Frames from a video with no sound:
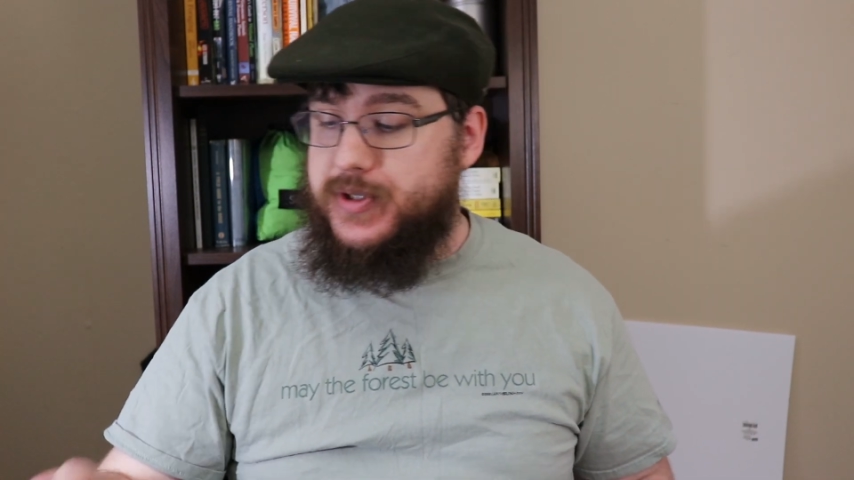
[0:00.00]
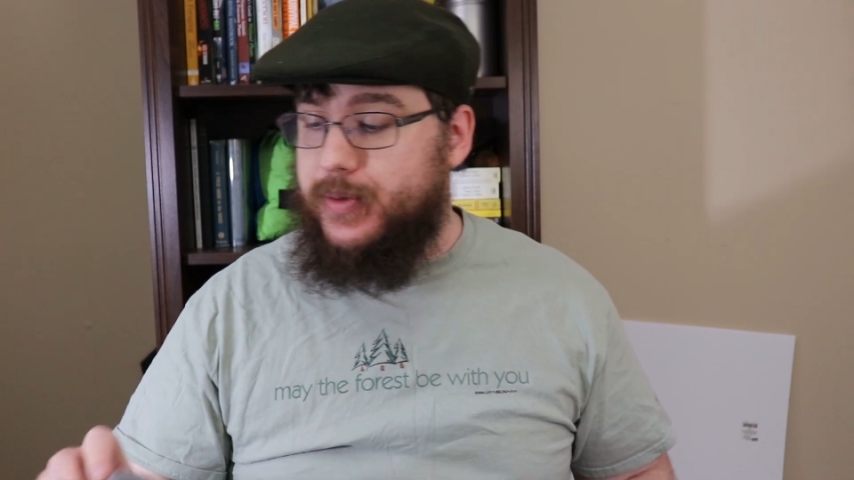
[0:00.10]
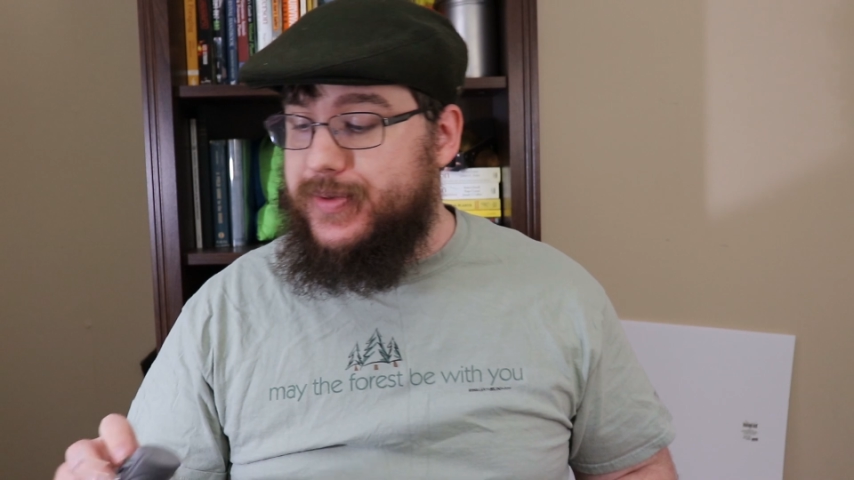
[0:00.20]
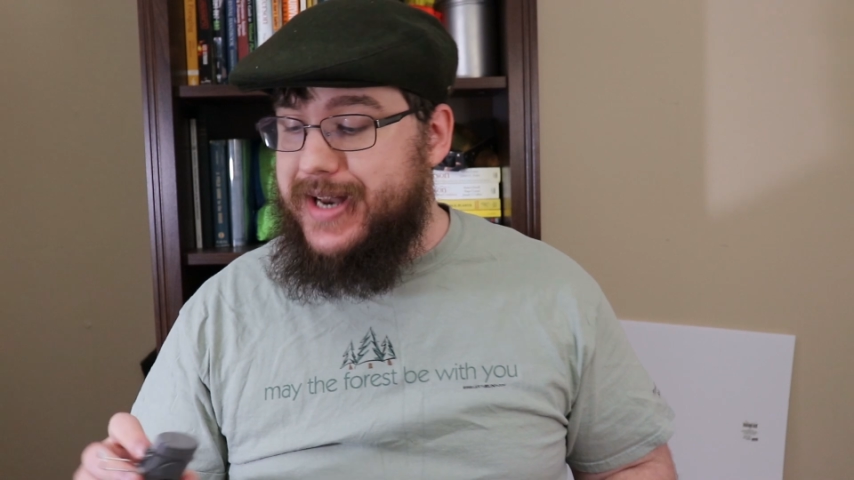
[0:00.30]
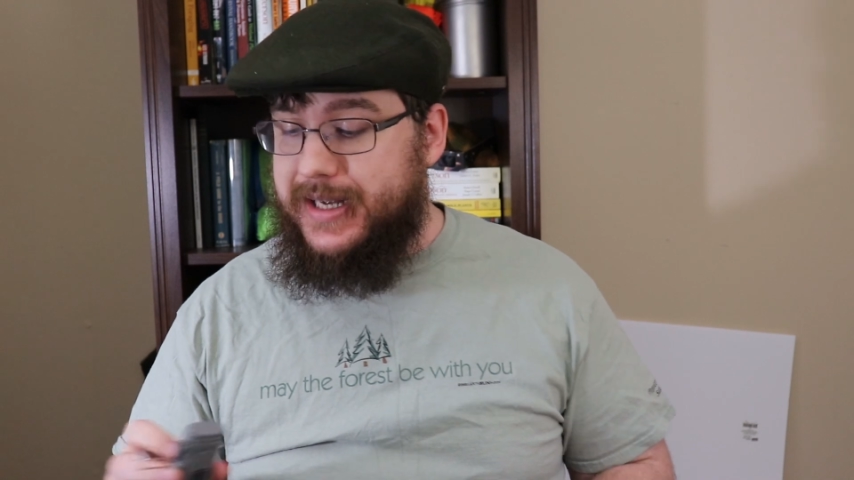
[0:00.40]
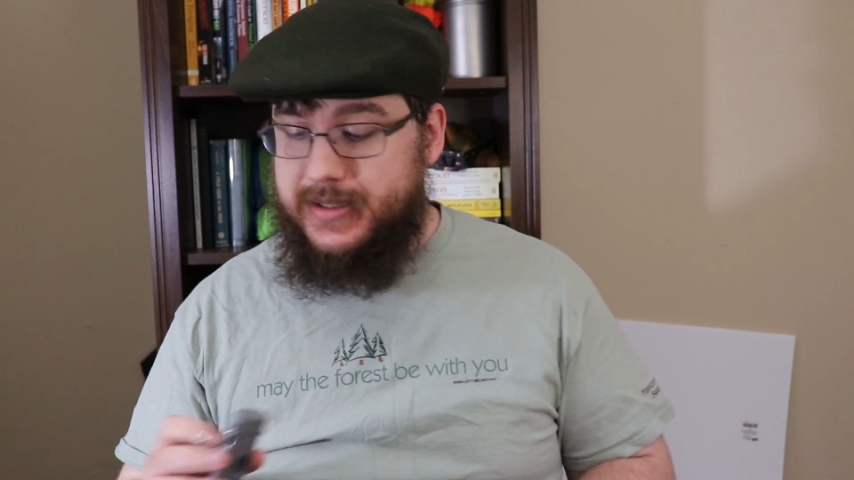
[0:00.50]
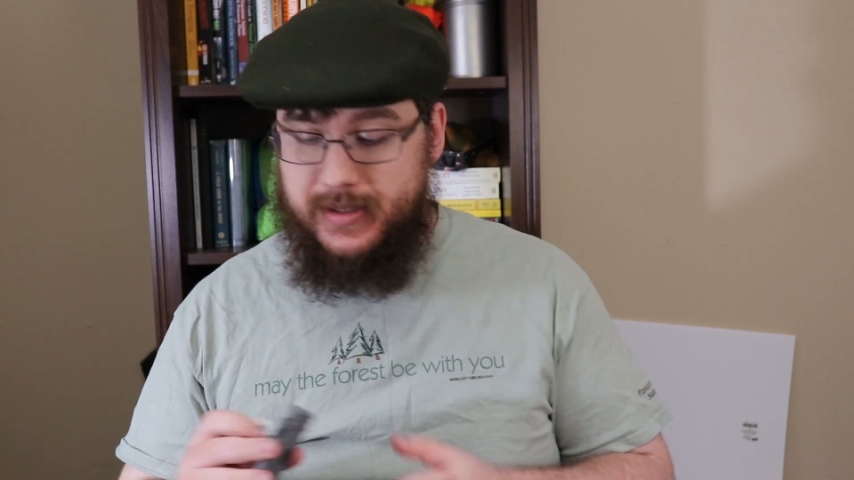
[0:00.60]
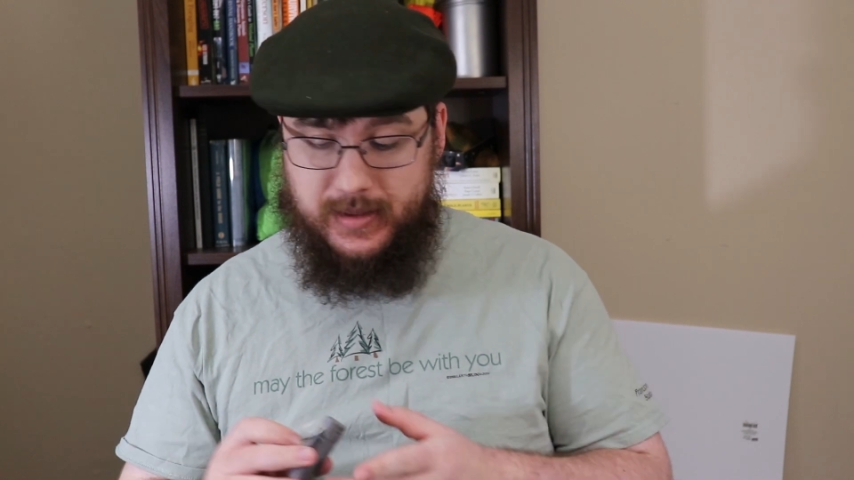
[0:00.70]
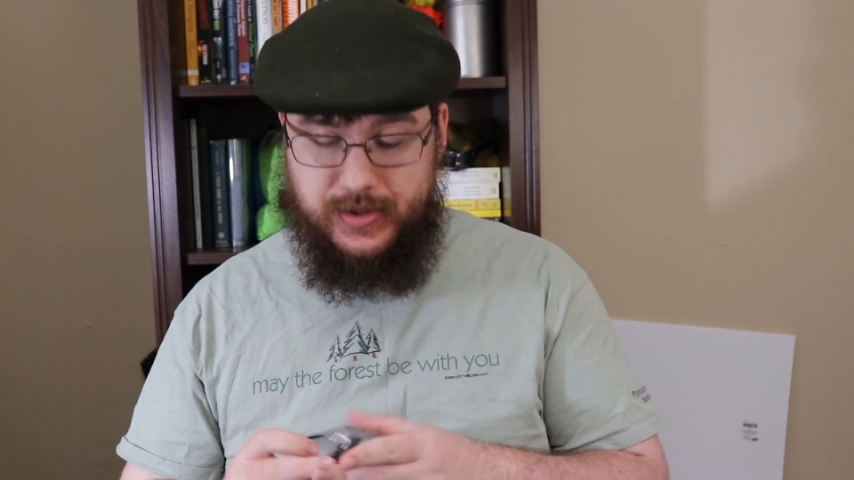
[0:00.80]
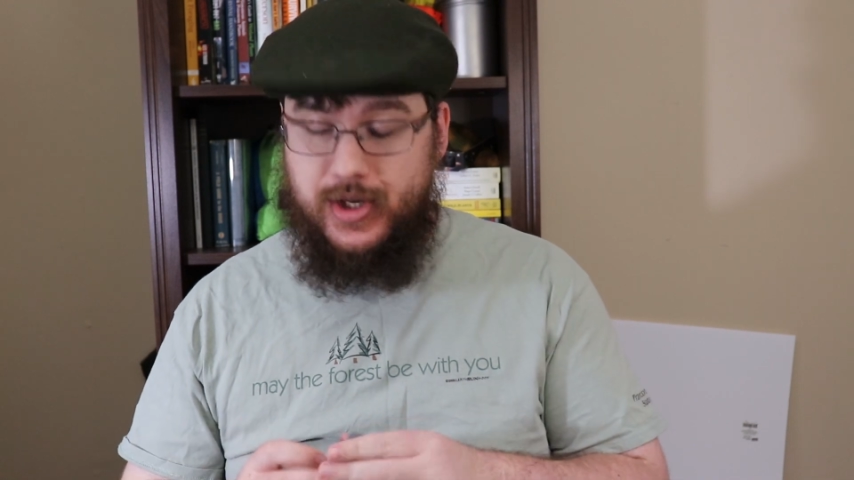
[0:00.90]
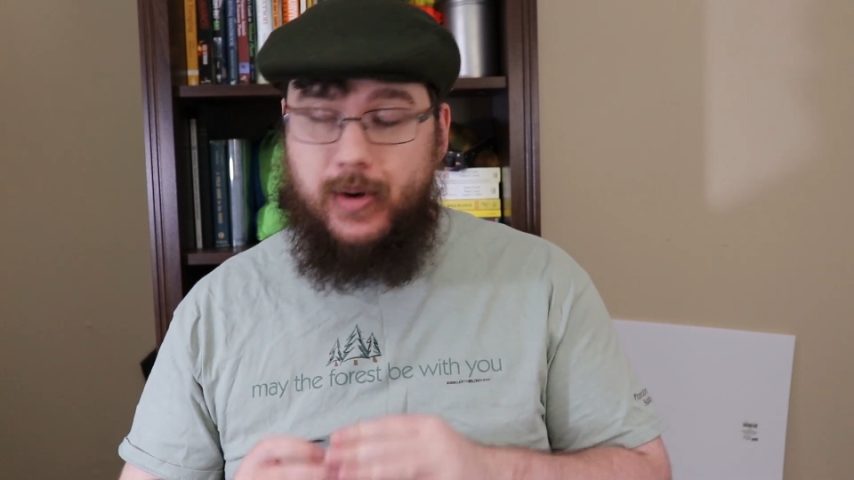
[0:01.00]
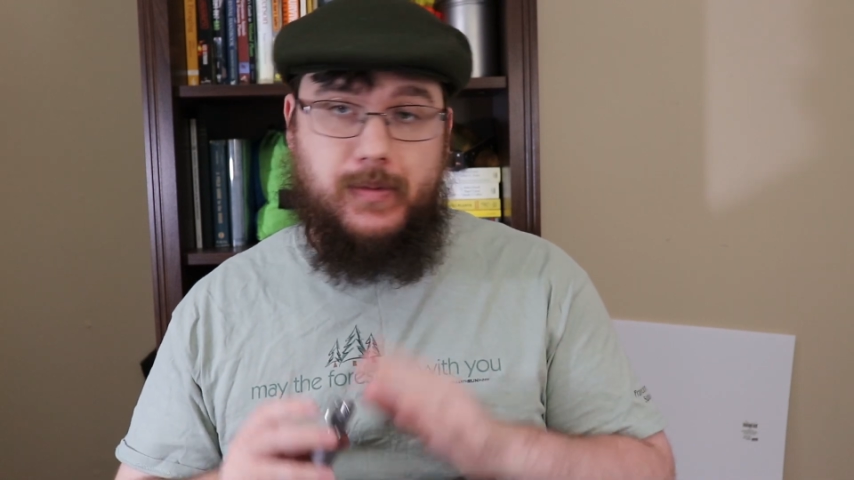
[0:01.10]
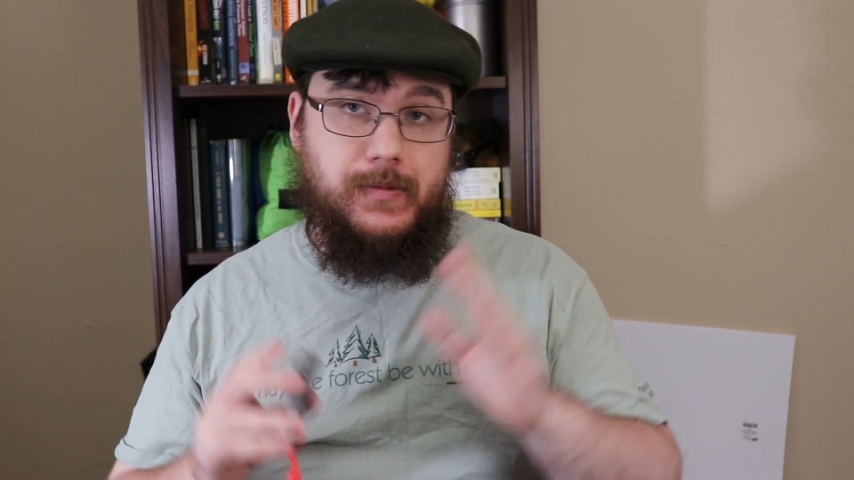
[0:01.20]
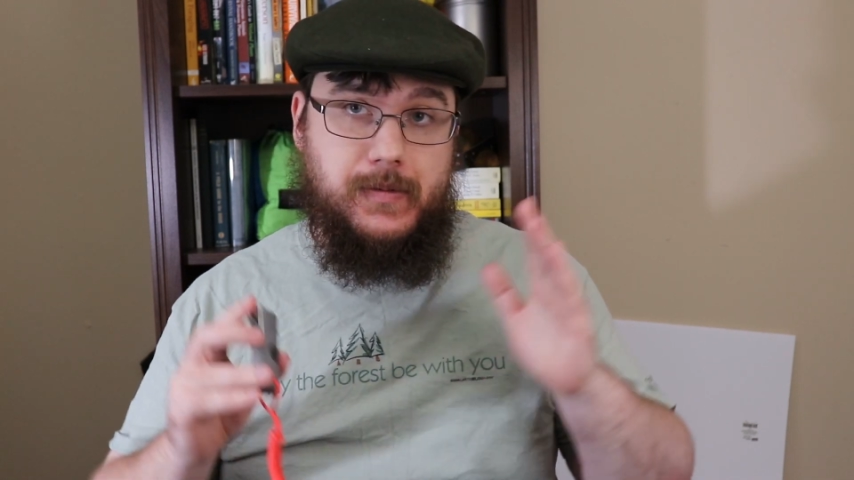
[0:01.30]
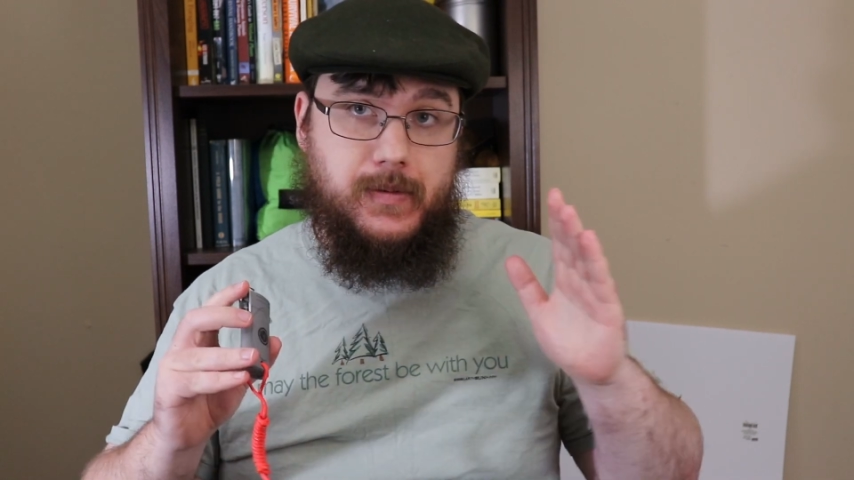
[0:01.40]
so next,
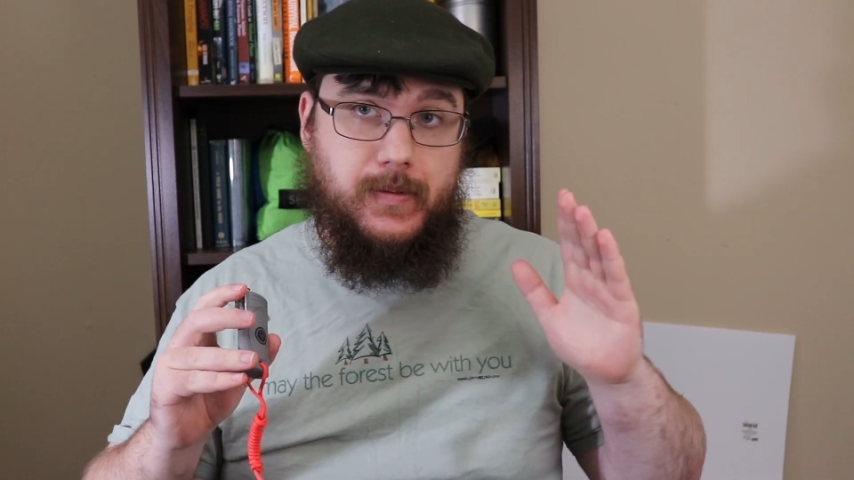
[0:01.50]
so